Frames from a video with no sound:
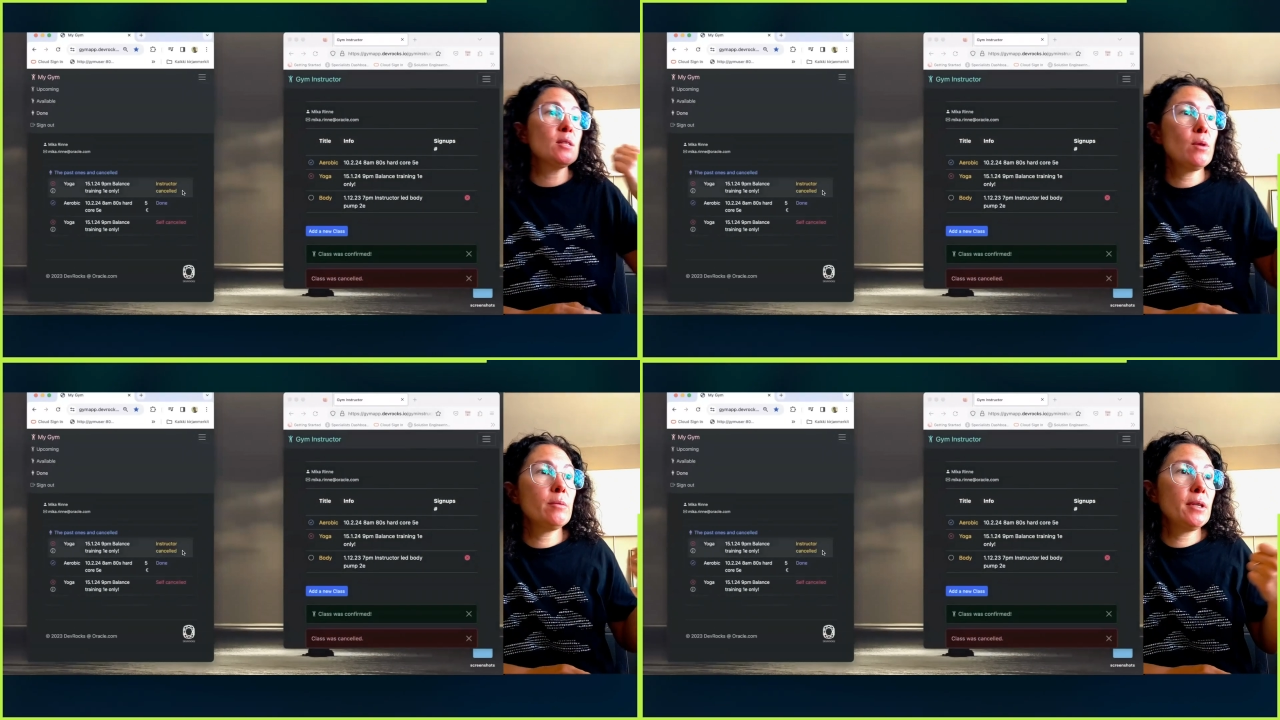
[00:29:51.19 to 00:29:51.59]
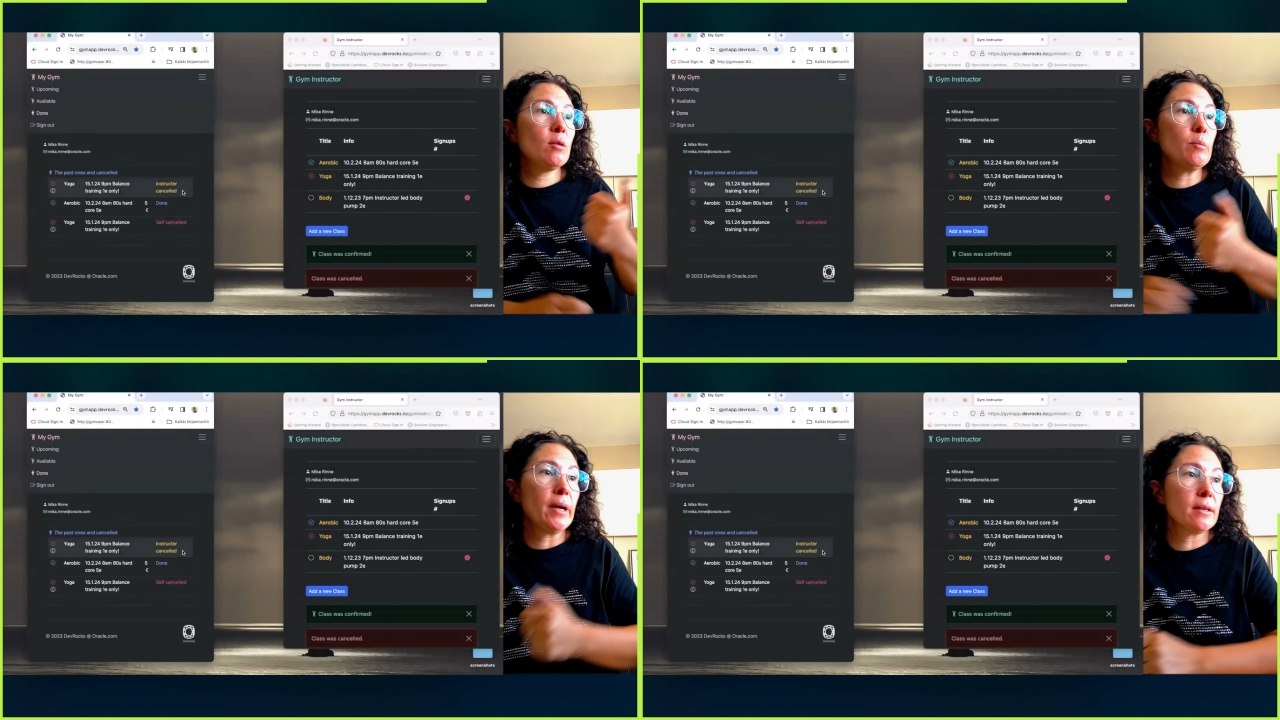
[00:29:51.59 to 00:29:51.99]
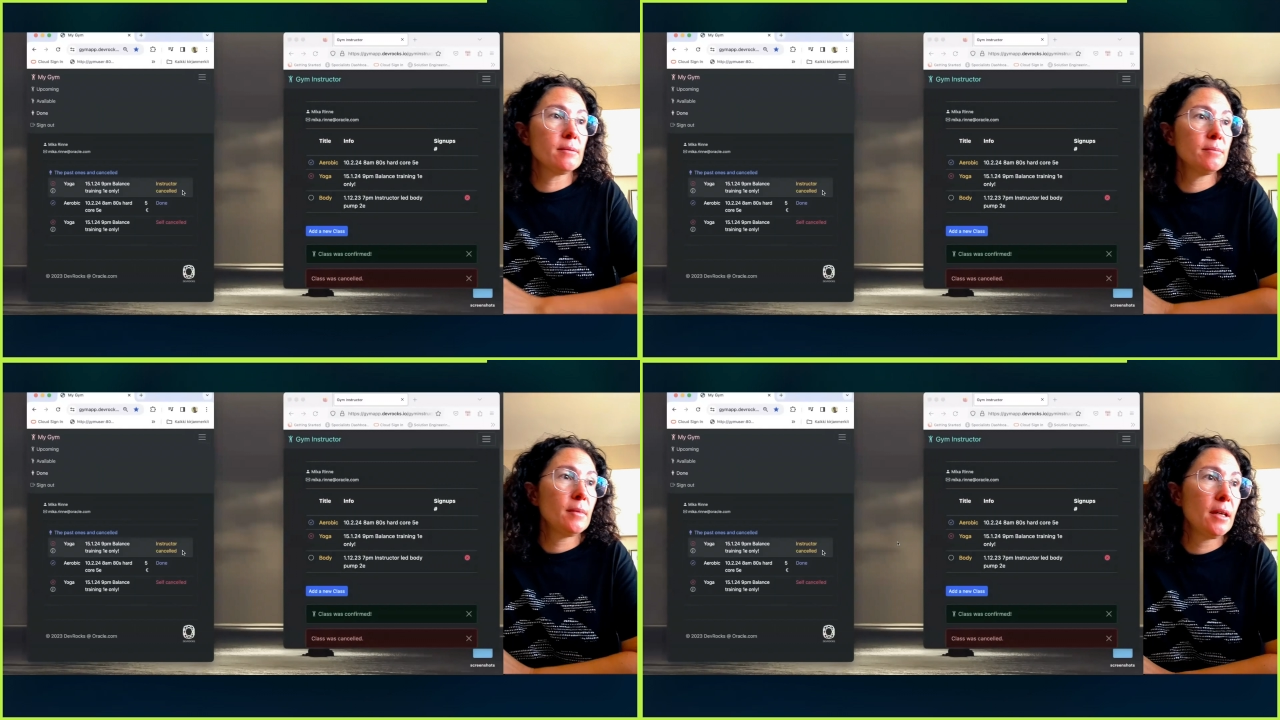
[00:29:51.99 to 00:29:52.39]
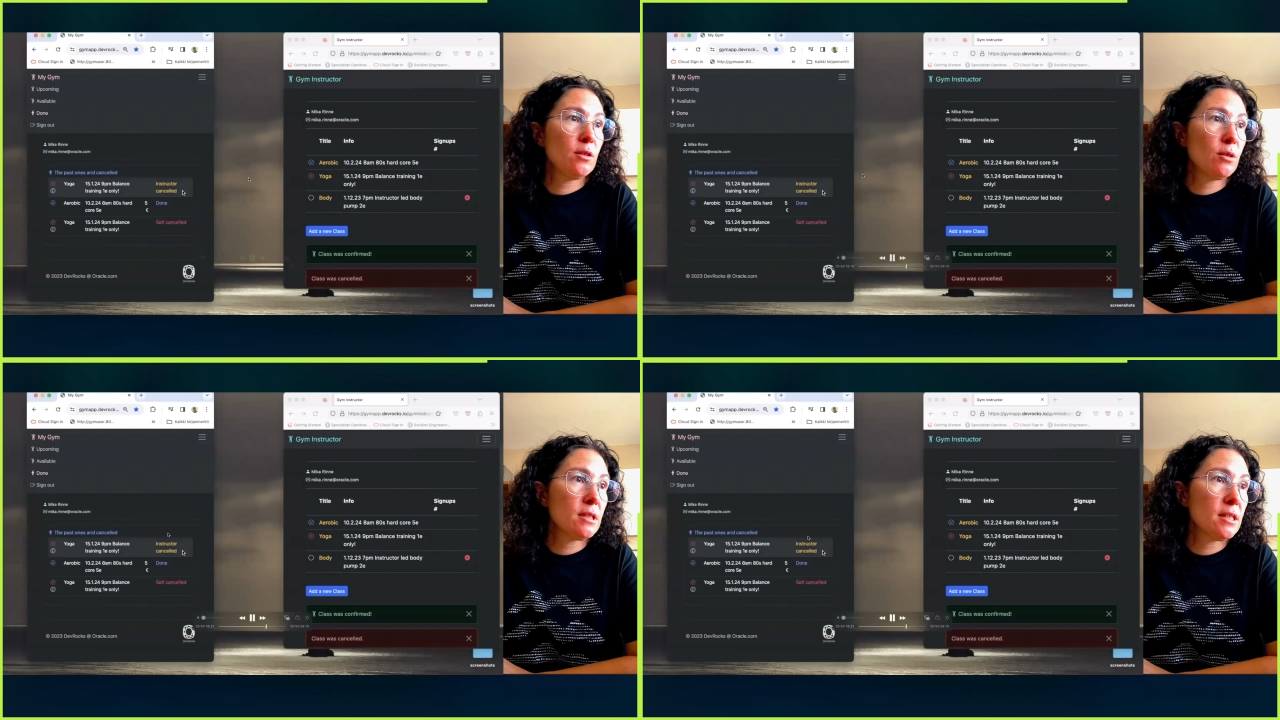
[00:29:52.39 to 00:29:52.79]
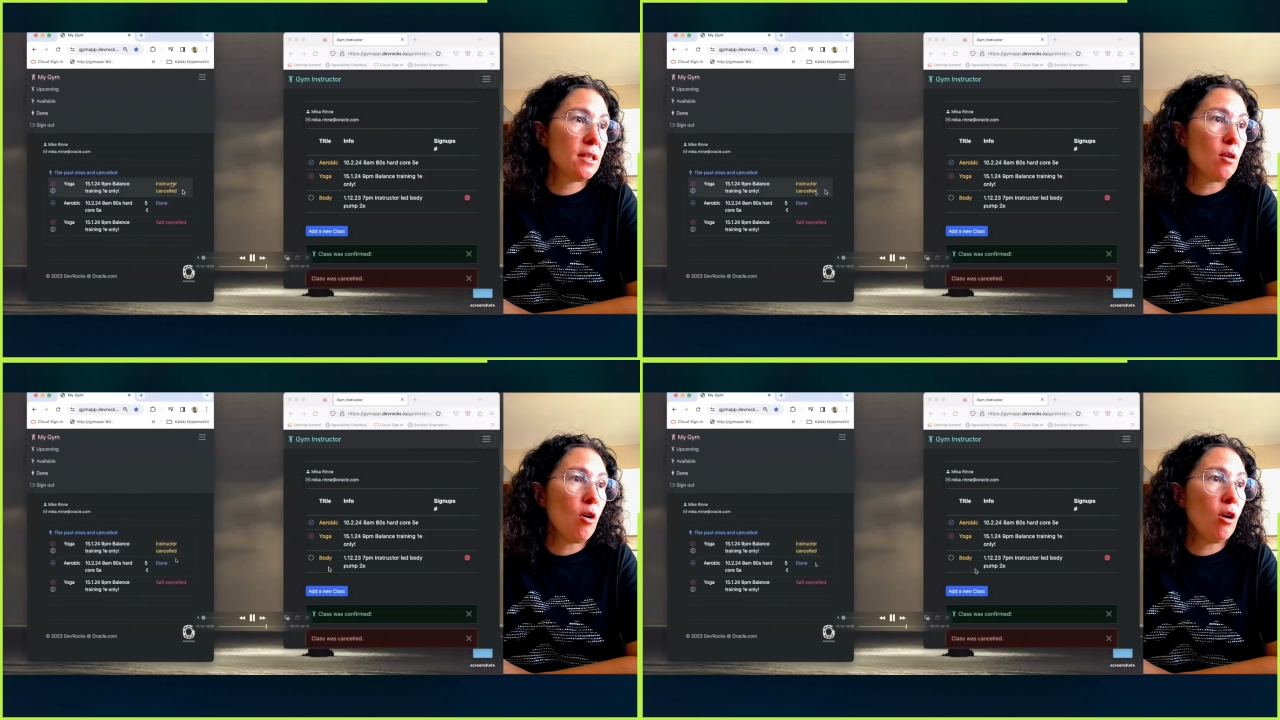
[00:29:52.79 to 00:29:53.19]
That's why we go back. And you can
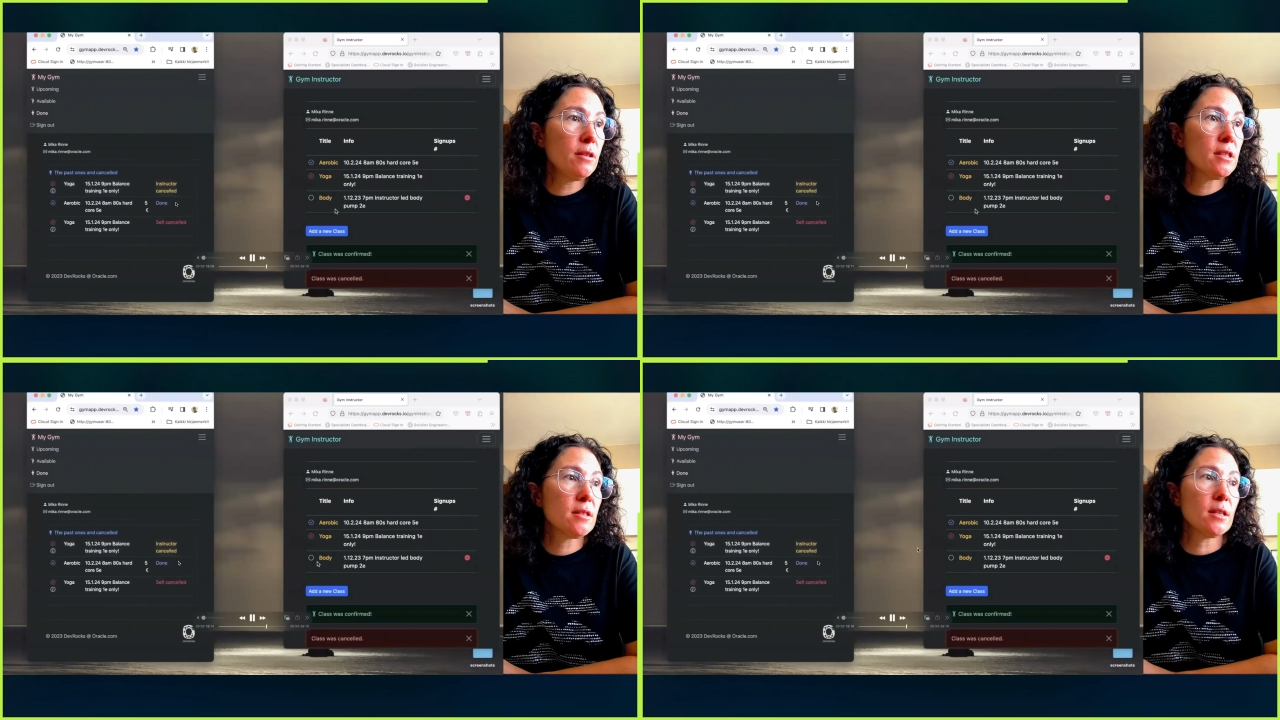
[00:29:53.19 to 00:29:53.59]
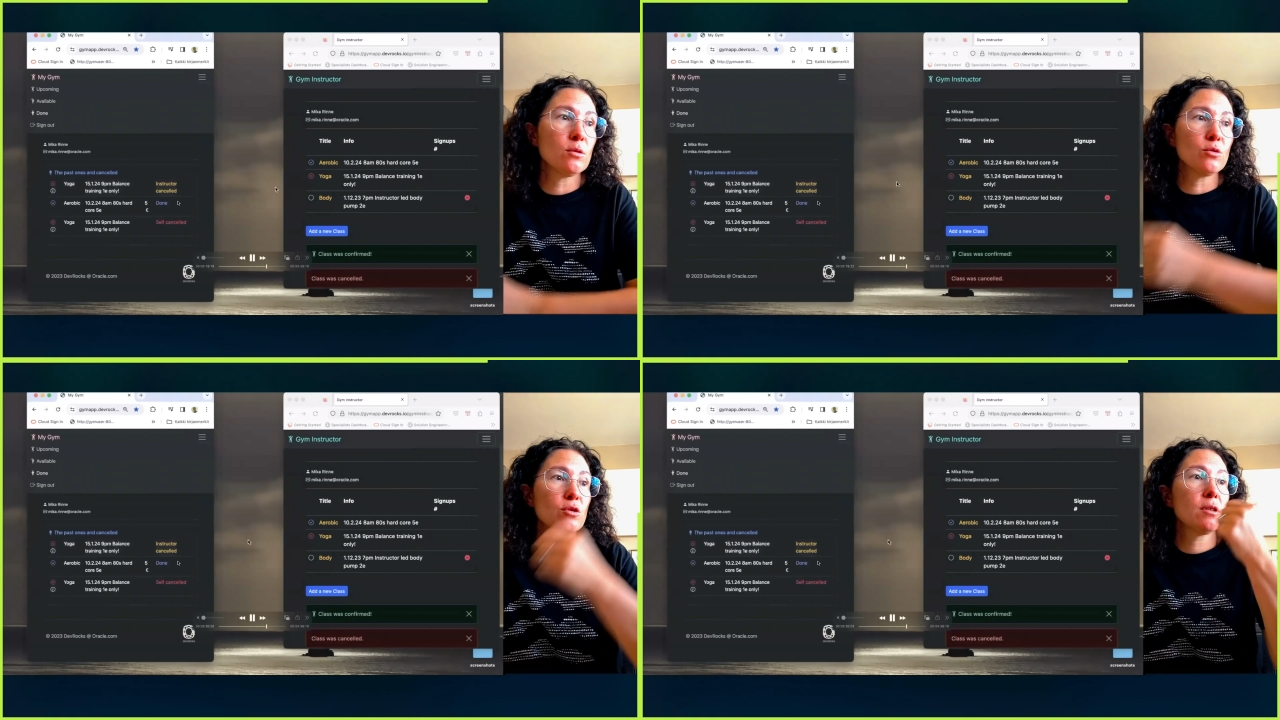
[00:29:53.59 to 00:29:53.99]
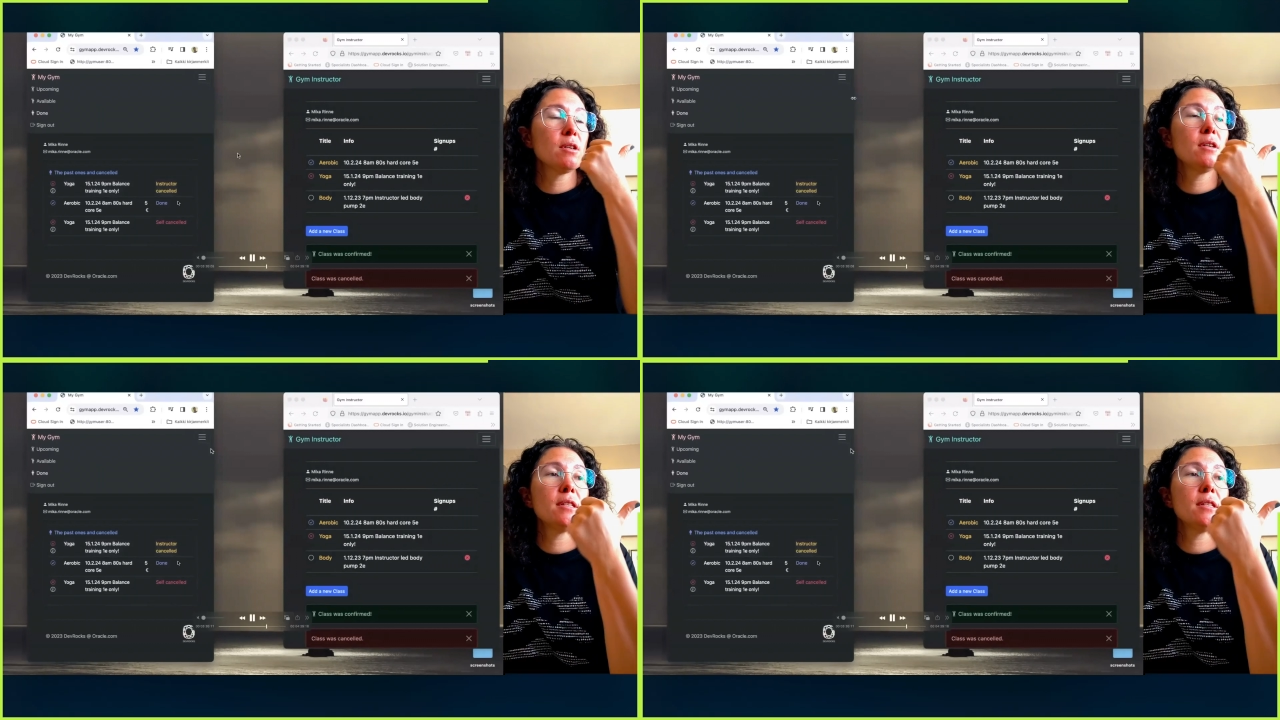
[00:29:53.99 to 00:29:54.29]
see all the status.